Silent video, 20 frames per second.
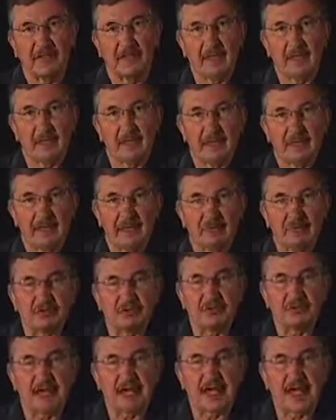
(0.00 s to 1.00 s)
And we'll
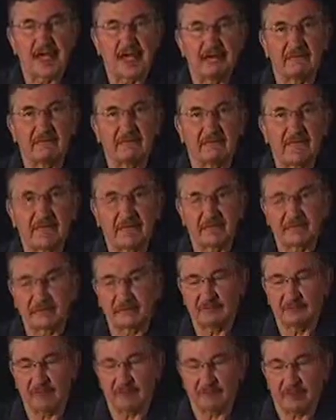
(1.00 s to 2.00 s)
demonstrate that next
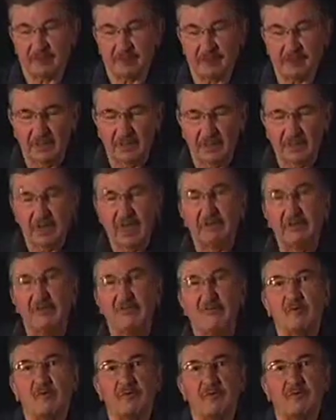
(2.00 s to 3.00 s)
with our tank of
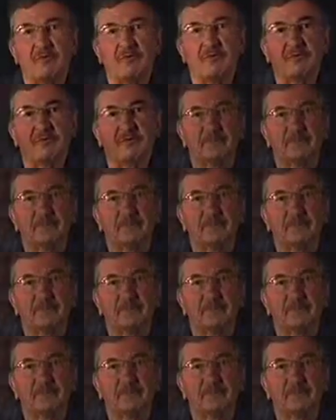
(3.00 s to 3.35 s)
water.